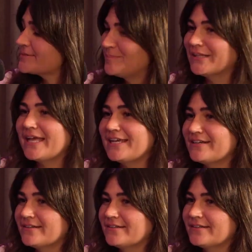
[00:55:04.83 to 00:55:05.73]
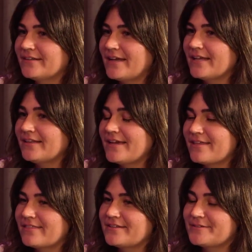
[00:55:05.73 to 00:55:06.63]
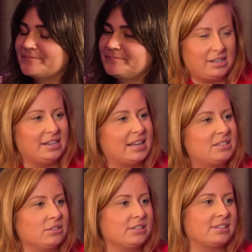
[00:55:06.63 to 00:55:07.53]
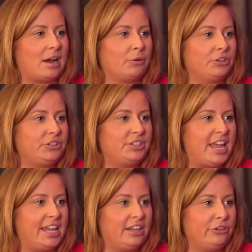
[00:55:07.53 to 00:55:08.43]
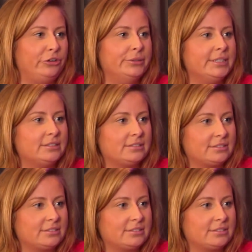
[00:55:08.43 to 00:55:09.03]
just plain. I like the. It's got a nice little sour ting to it.